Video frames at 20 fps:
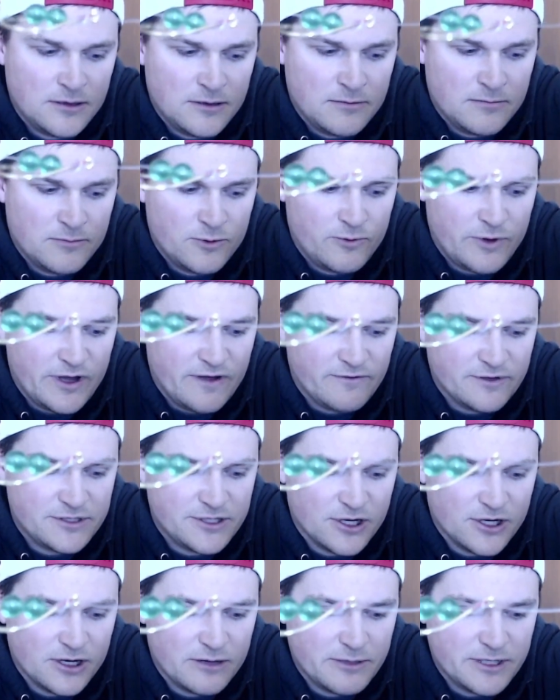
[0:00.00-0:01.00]
We have a
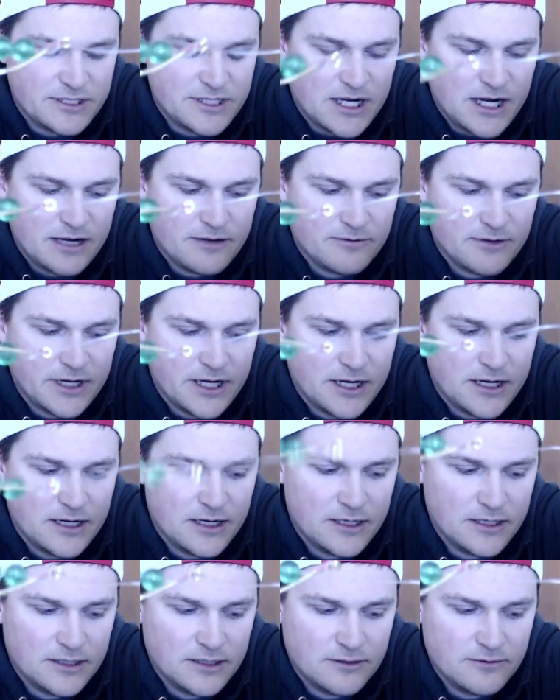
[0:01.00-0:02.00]
tournament tied rig,
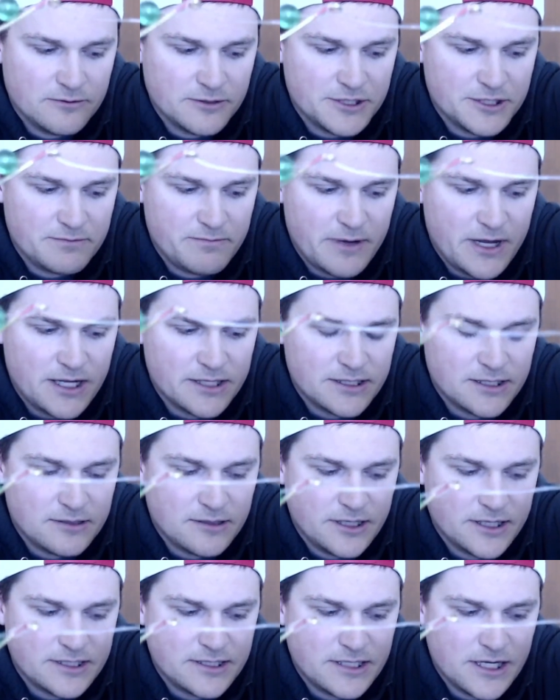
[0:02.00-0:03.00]
which is
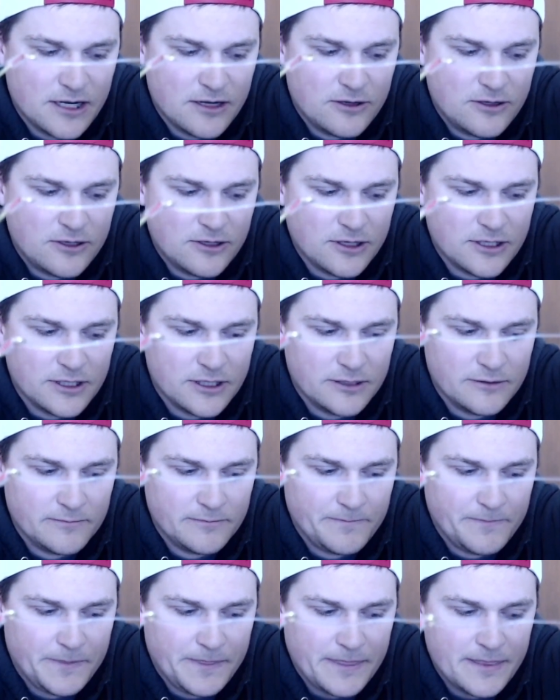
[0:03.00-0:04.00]
basically a single hook
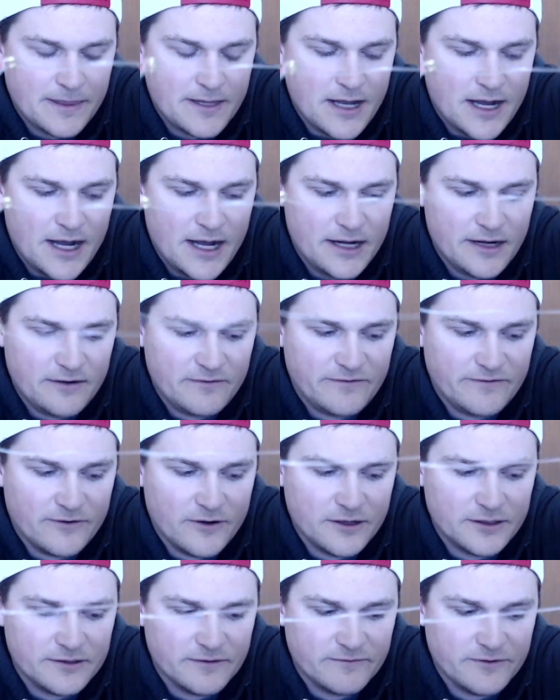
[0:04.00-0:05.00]
tied in
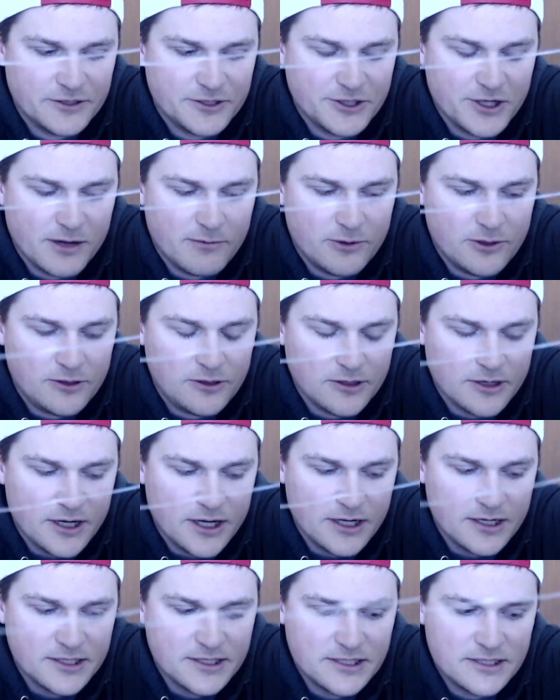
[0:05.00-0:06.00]
front of the treble hook,
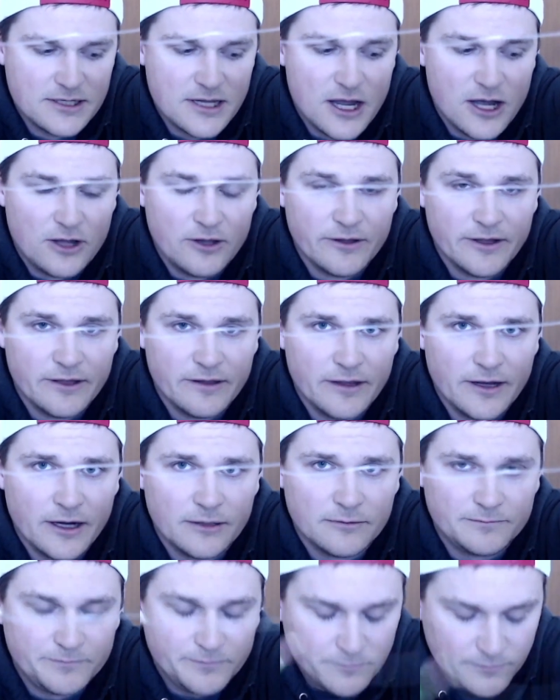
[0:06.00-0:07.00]
kind of snelled in
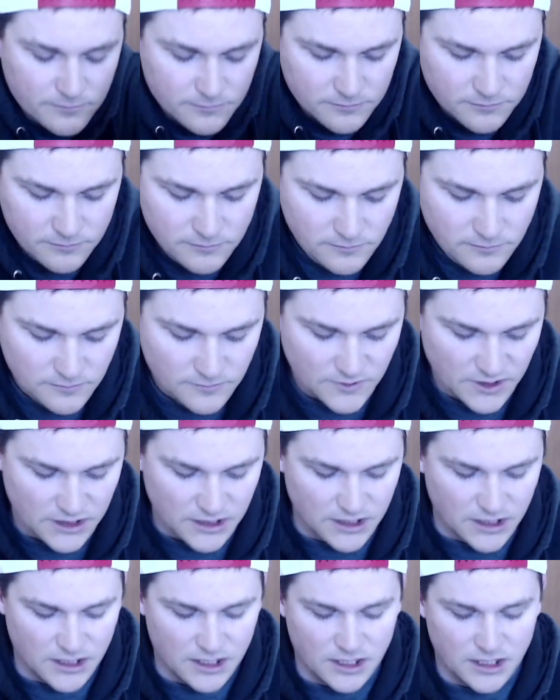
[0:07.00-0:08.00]
there.
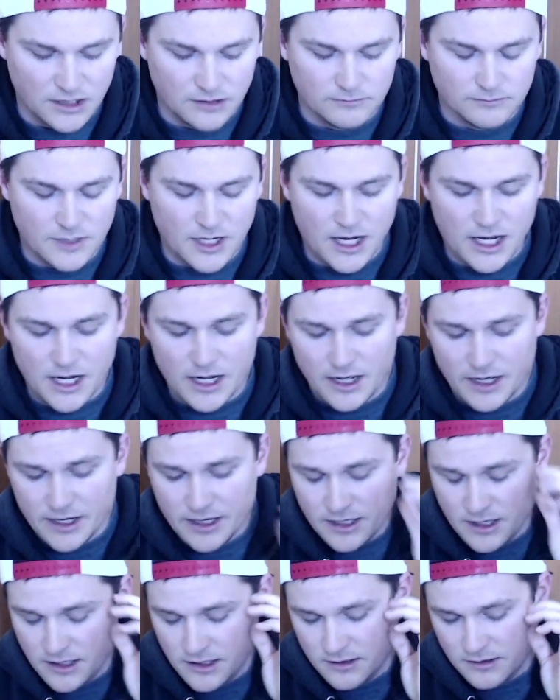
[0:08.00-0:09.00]
I
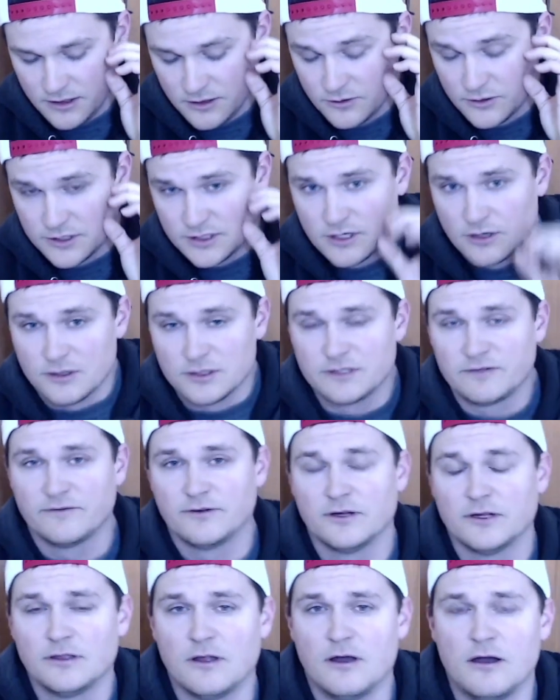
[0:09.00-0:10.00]
use those
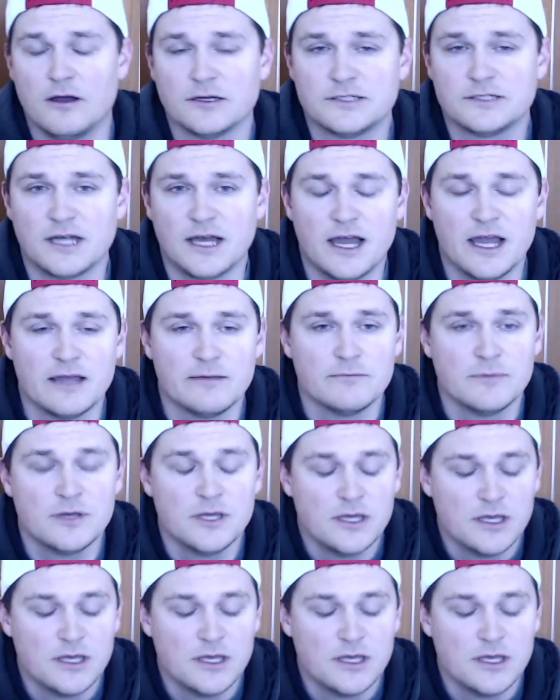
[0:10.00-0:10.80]
for a long time.